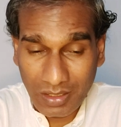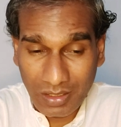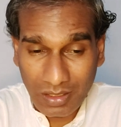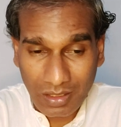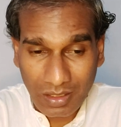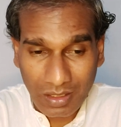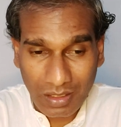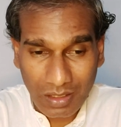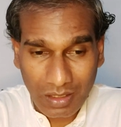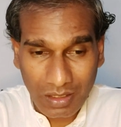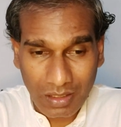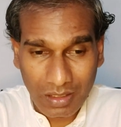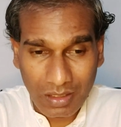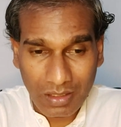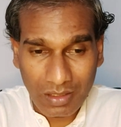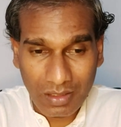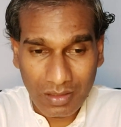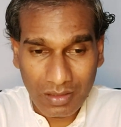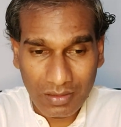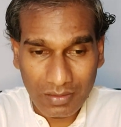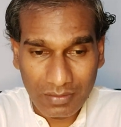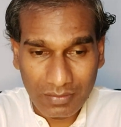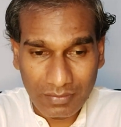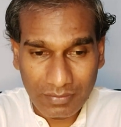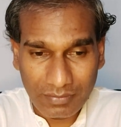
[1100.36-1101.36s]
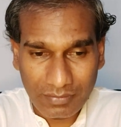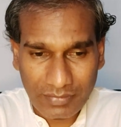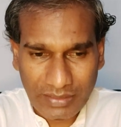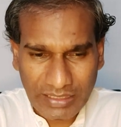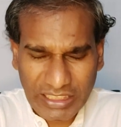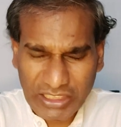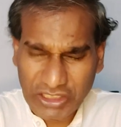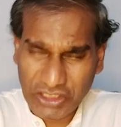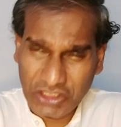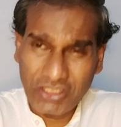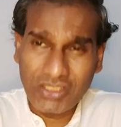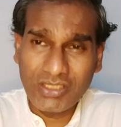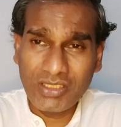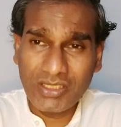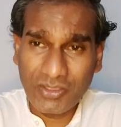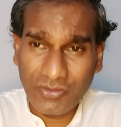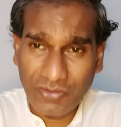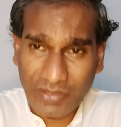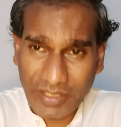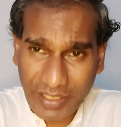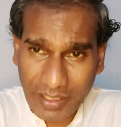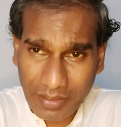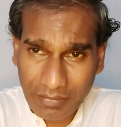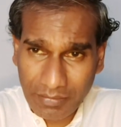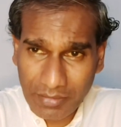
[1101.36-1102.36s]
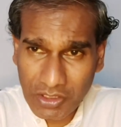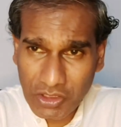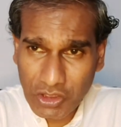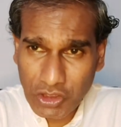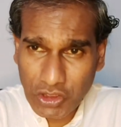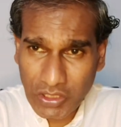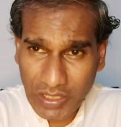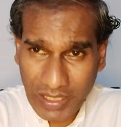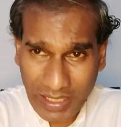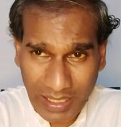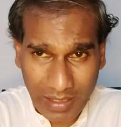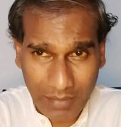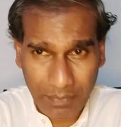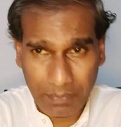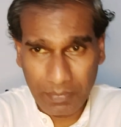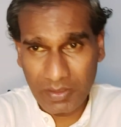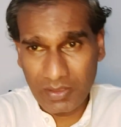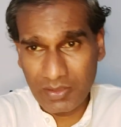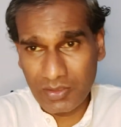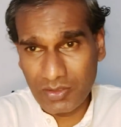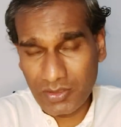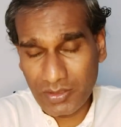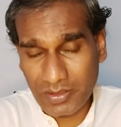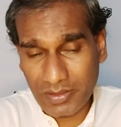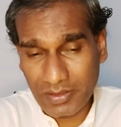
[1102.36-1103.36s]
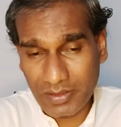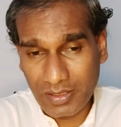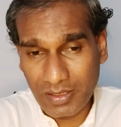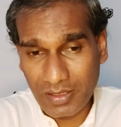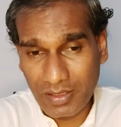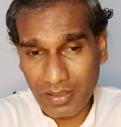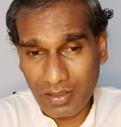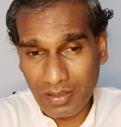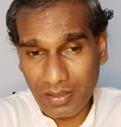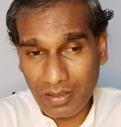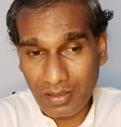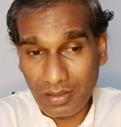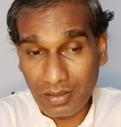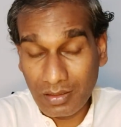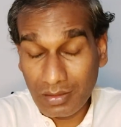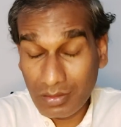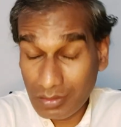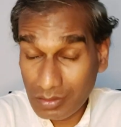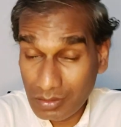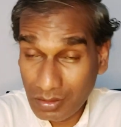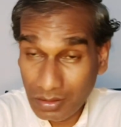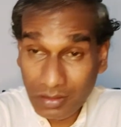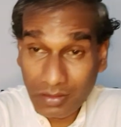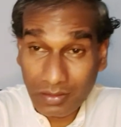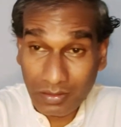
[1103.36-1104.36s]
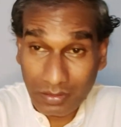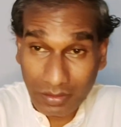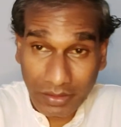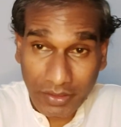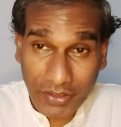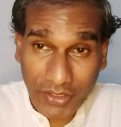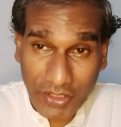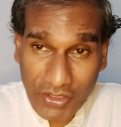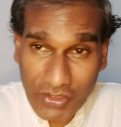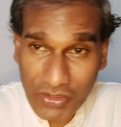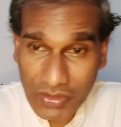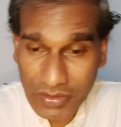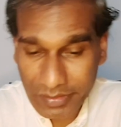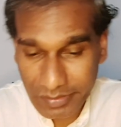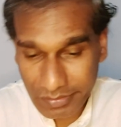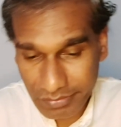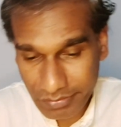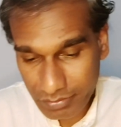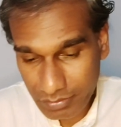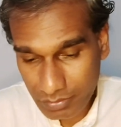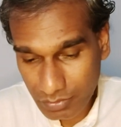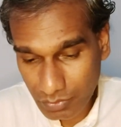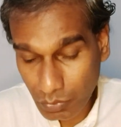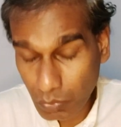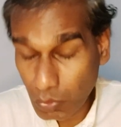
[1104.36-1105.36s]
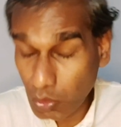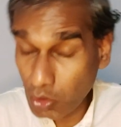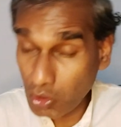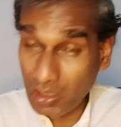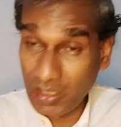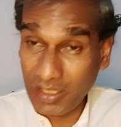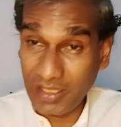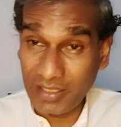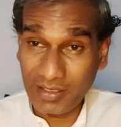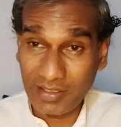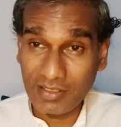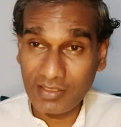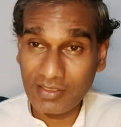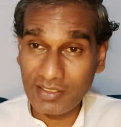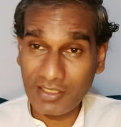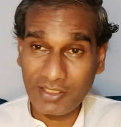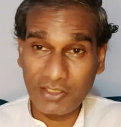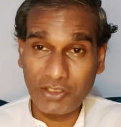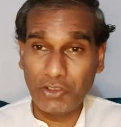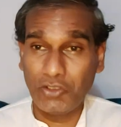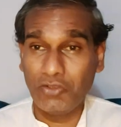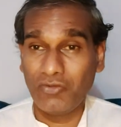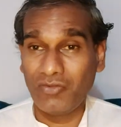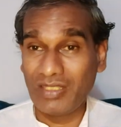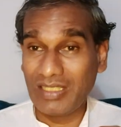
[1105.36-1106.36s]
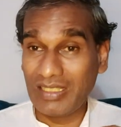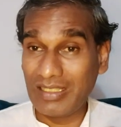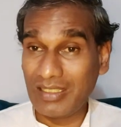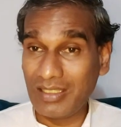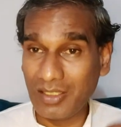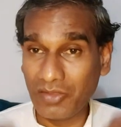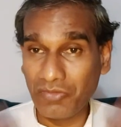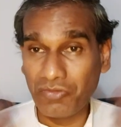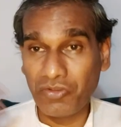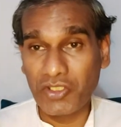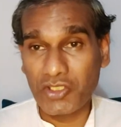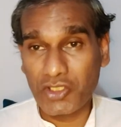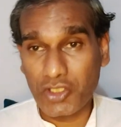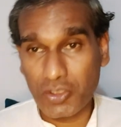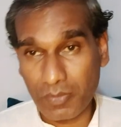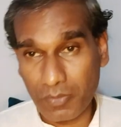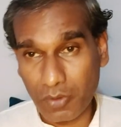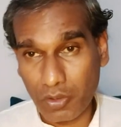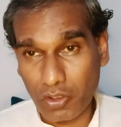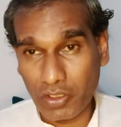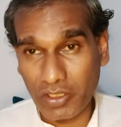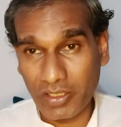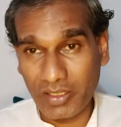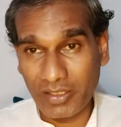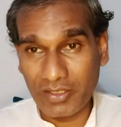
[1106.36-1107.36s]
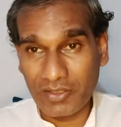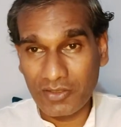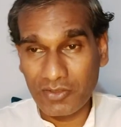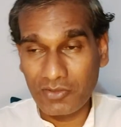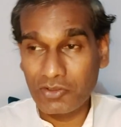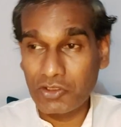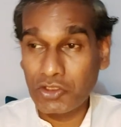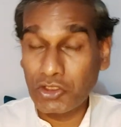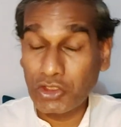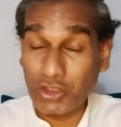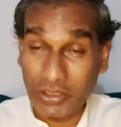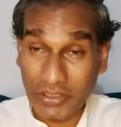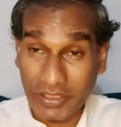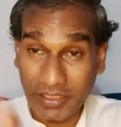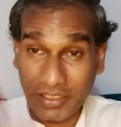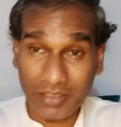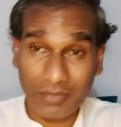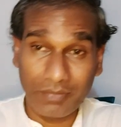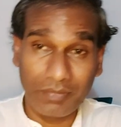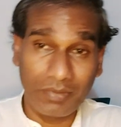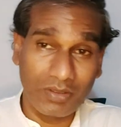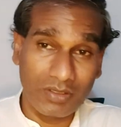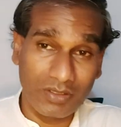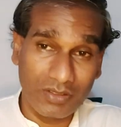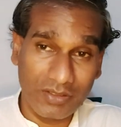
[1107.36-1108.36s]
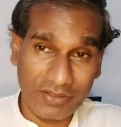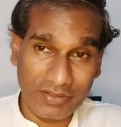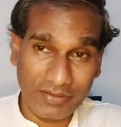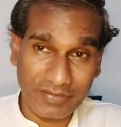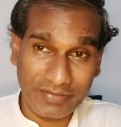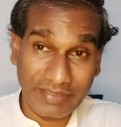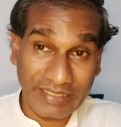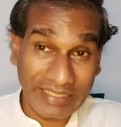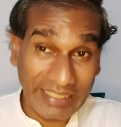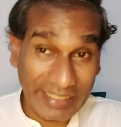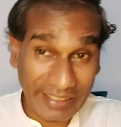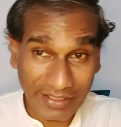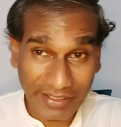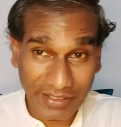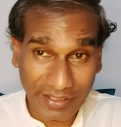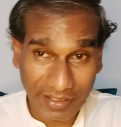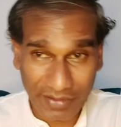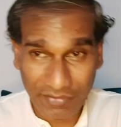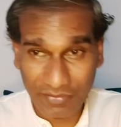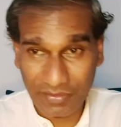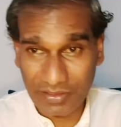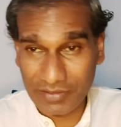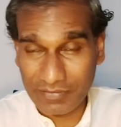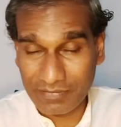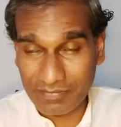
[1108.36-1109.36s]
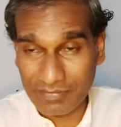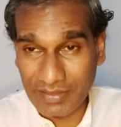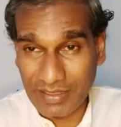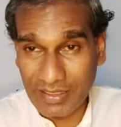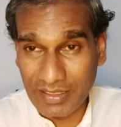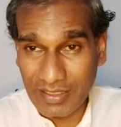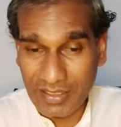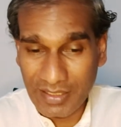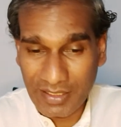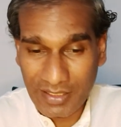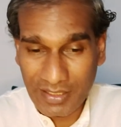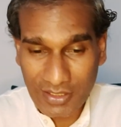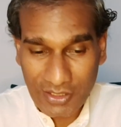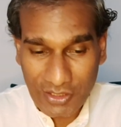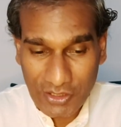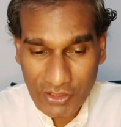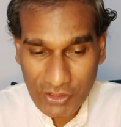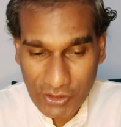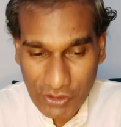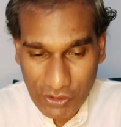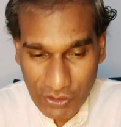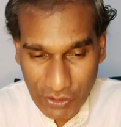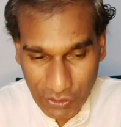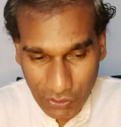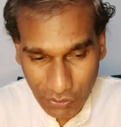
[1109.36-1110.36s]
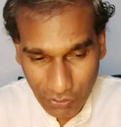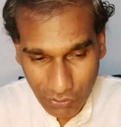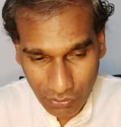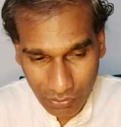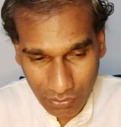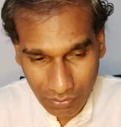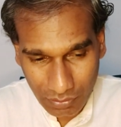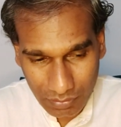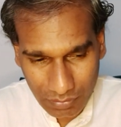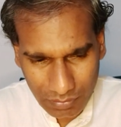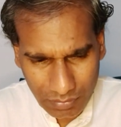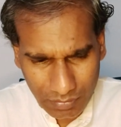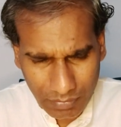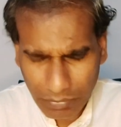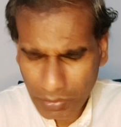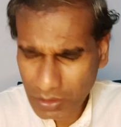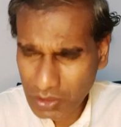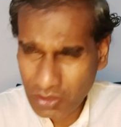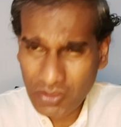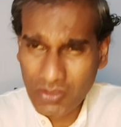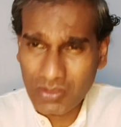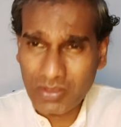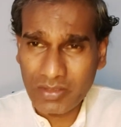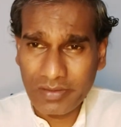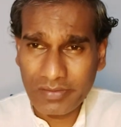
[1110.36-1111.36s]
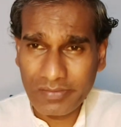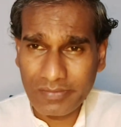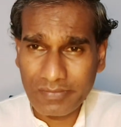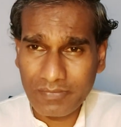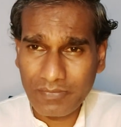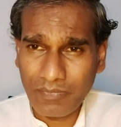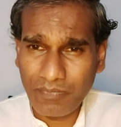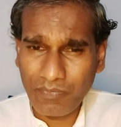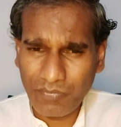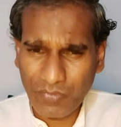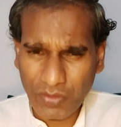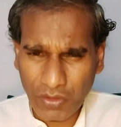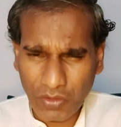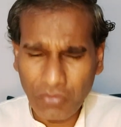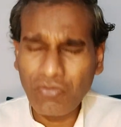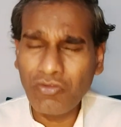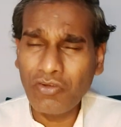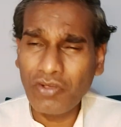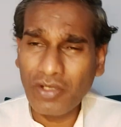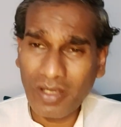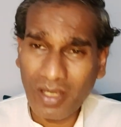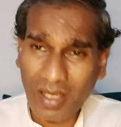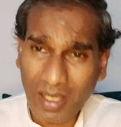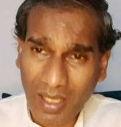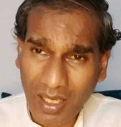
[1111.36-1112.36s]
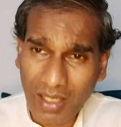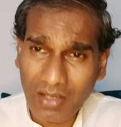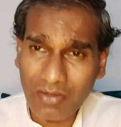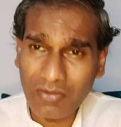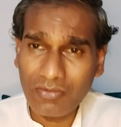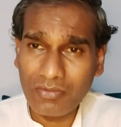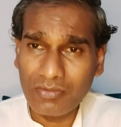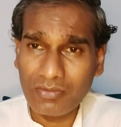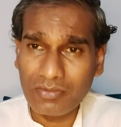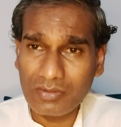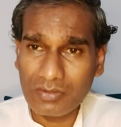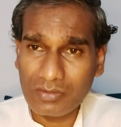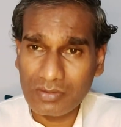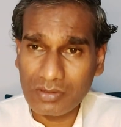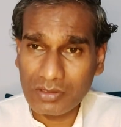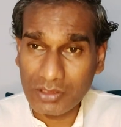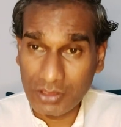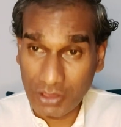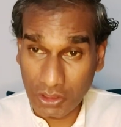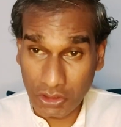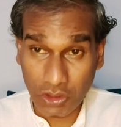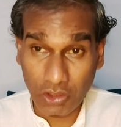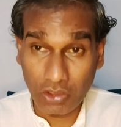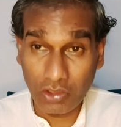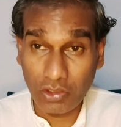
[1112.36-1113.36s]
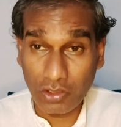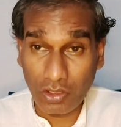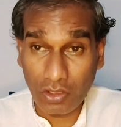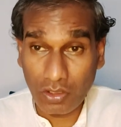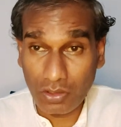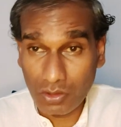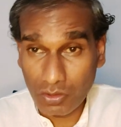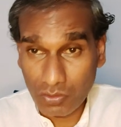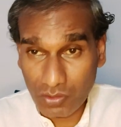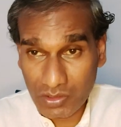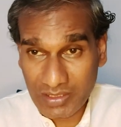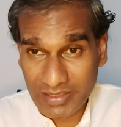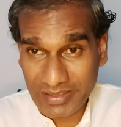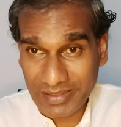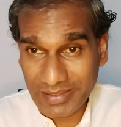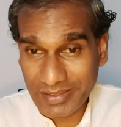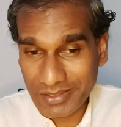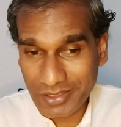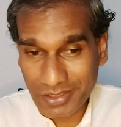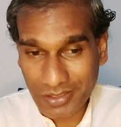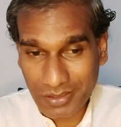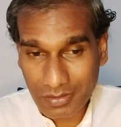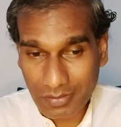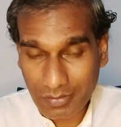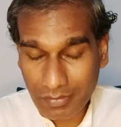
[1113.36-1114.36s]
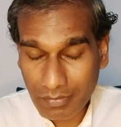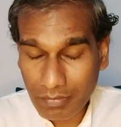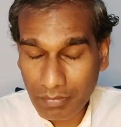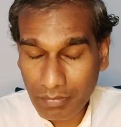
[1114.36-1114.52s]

extensive damage happens, then it is more likely that you will leave this body to take birth in heaven. So, because if you have destroyed all your sins by yoga,